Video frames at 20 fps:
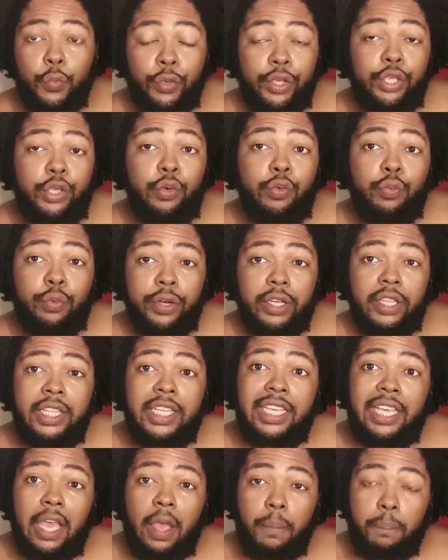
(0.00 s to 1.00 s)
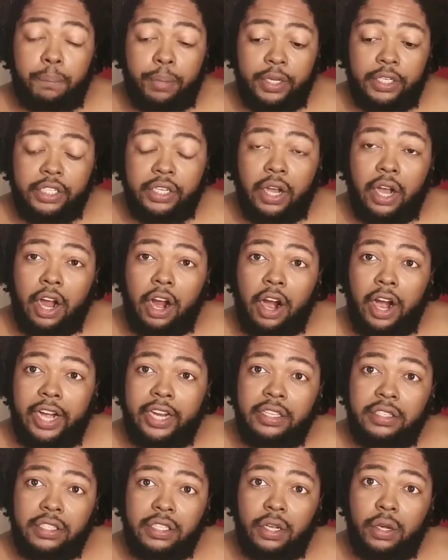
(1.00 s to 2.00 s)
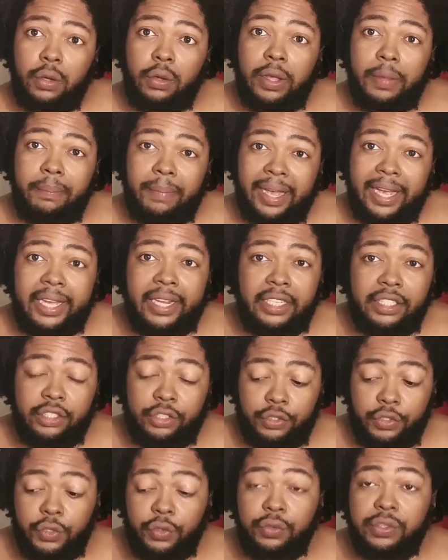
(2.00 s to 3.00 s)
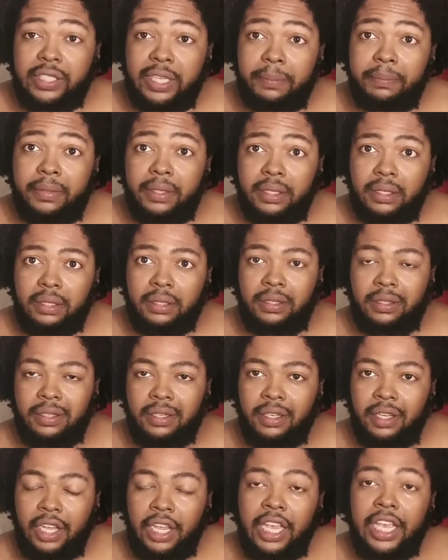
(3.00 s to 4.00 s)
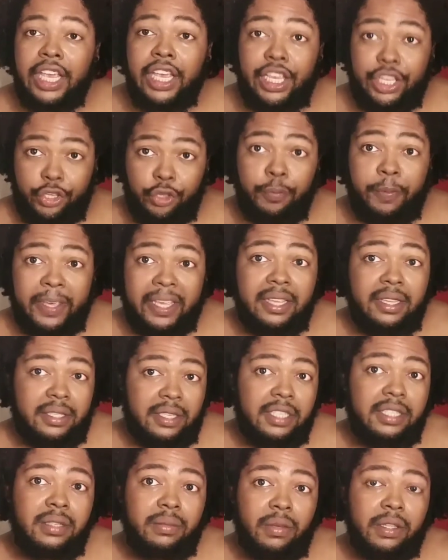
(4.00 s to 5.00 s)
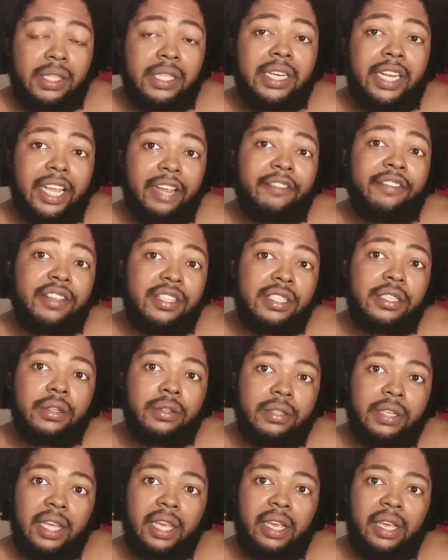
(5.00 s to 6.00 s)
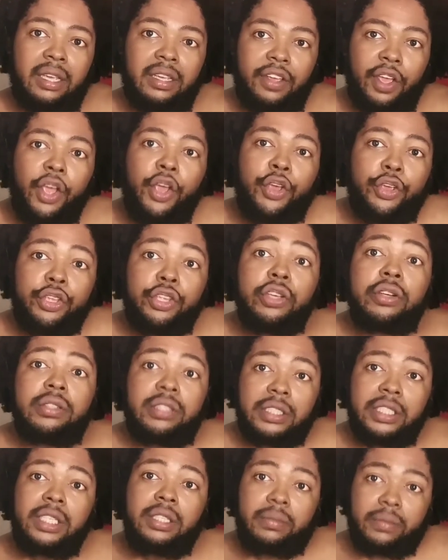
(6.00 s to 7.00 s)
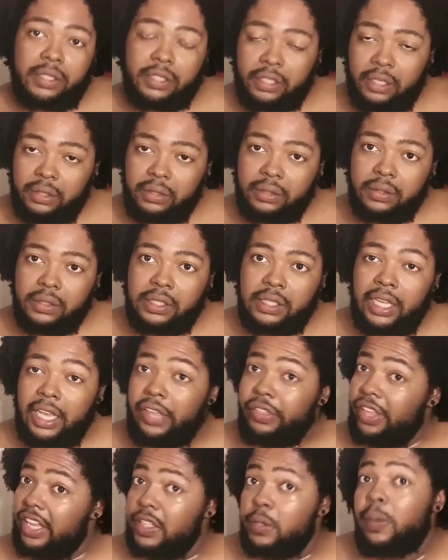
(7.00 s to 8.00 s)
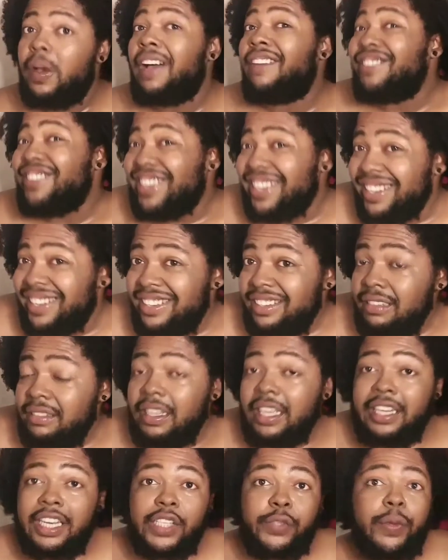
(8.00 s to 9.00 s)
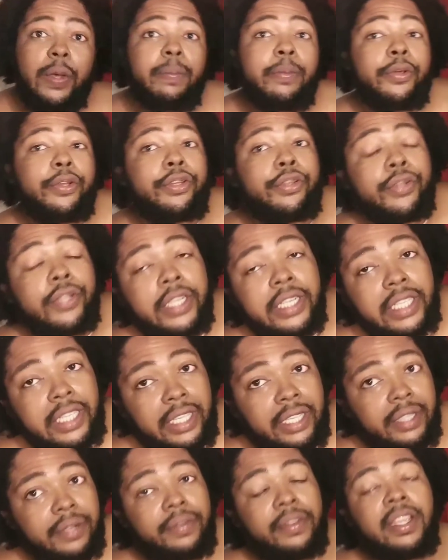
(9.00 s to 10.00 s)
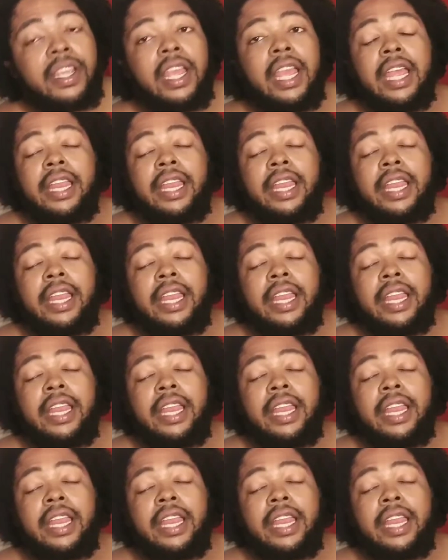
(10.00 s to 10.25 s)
When you really put your heart and soul and mind to something, and you be consistent with it every single day, you'll see the results. And that's what I've done, and that's what I'm going to do again.